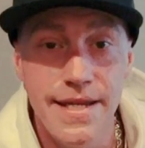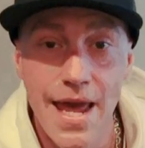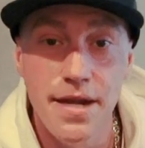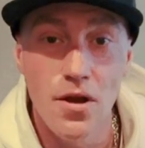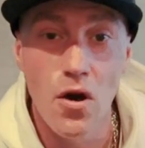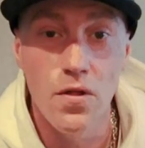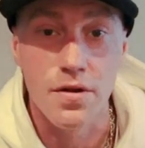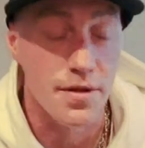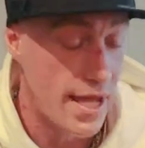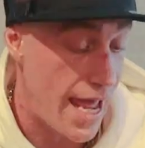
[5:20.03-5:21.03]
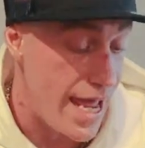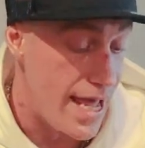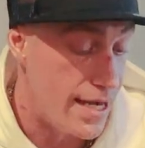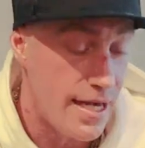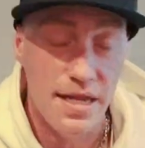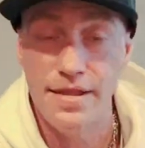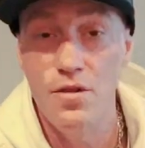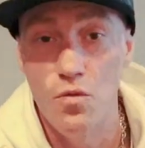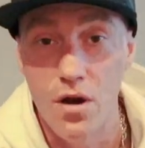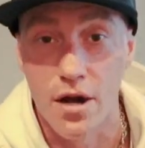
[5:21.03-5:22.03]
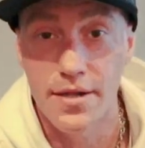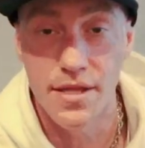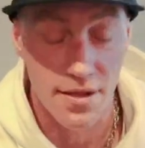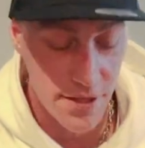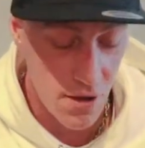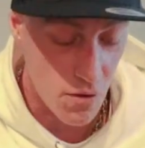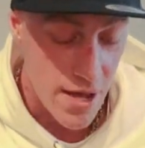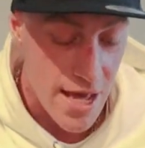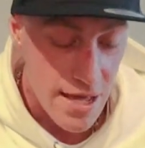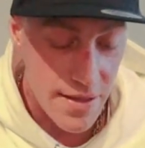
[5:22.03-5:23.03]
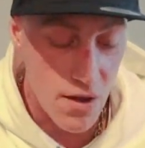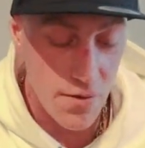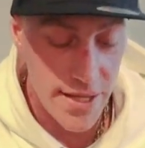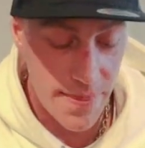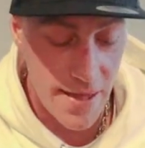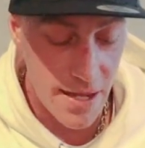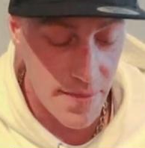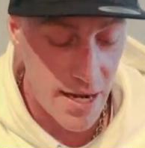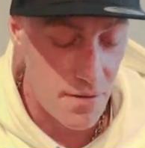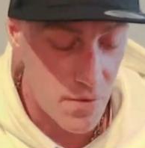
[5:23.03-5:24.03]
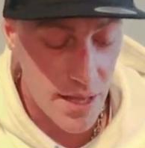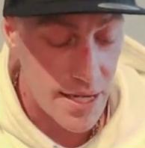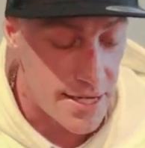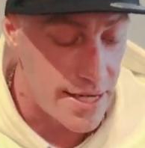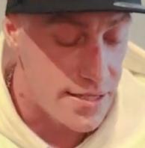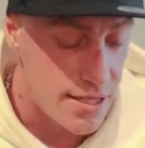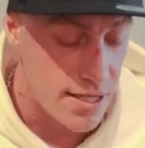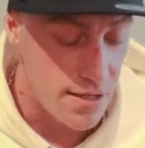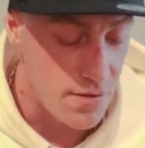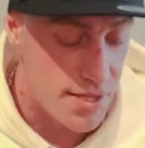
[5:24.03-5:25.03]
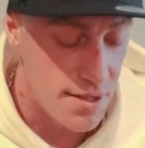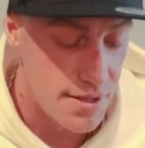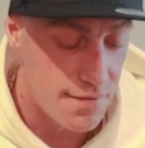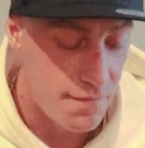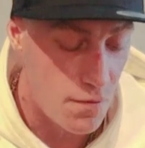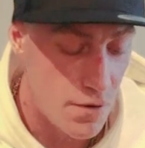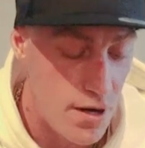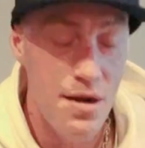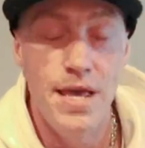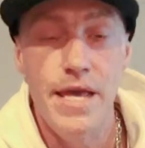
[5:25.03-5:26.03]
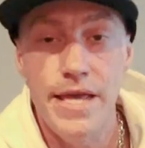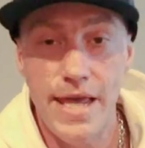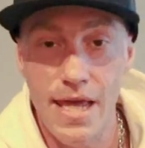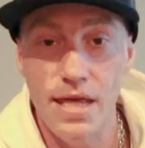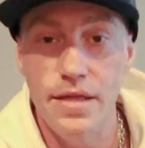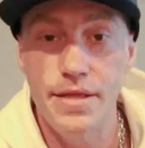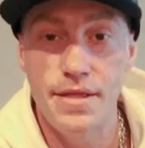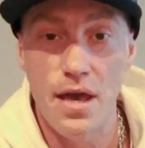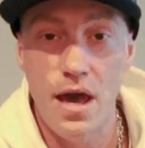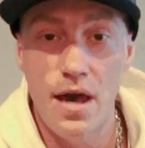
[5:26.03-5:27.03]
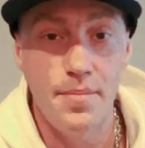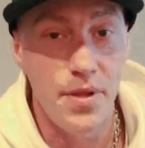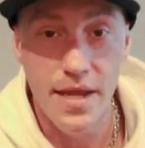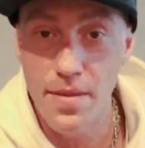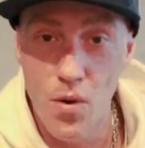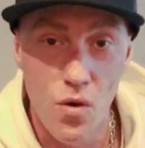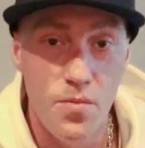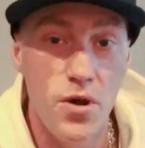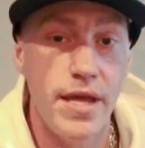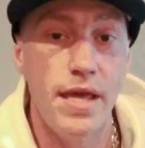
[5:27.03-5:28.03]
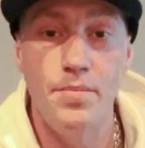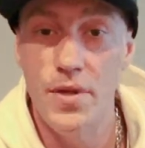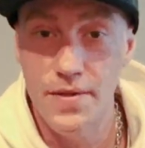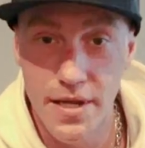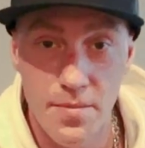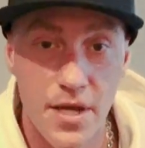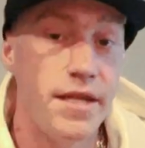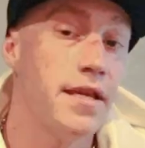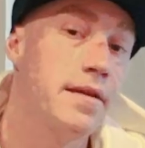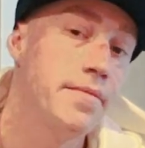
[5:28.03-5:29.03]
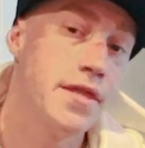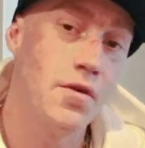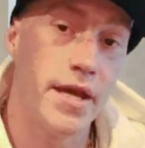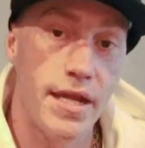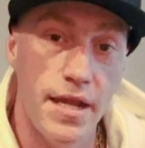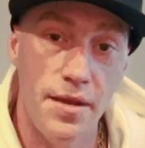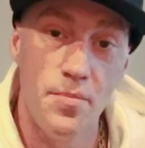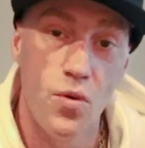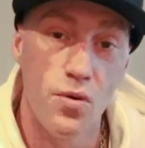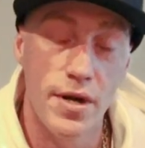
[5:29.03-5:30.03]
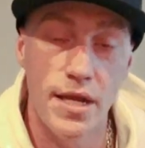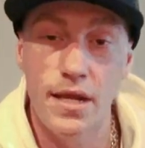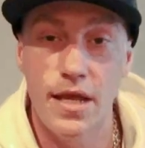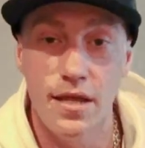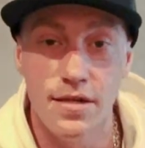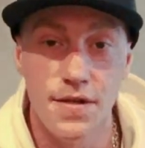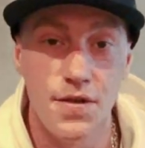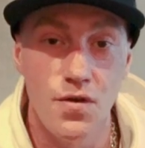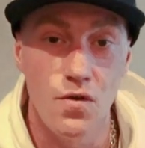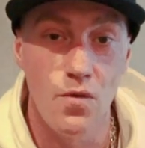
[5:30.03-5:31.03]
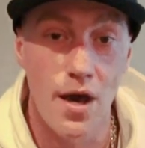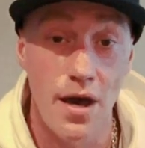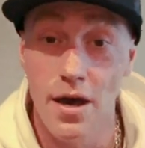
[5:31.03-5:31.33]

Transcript: $10, and it still works. So the only thing that I really need to use this for is playing the Pokemon game, building up my team so I can import it into